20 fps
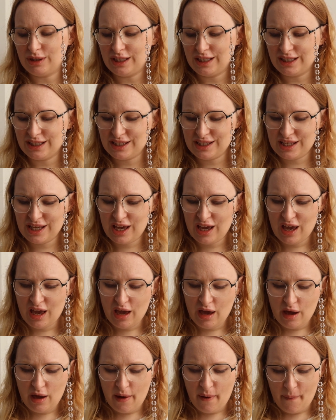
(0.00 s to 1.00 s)
beings,
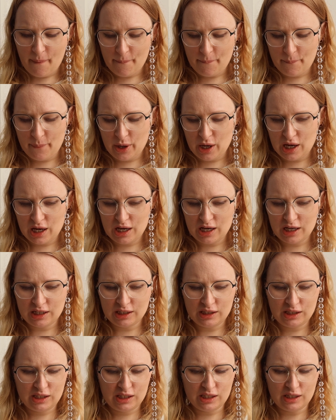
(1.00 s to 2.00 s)

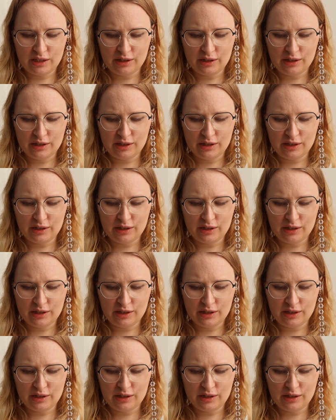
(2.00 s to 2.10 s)
but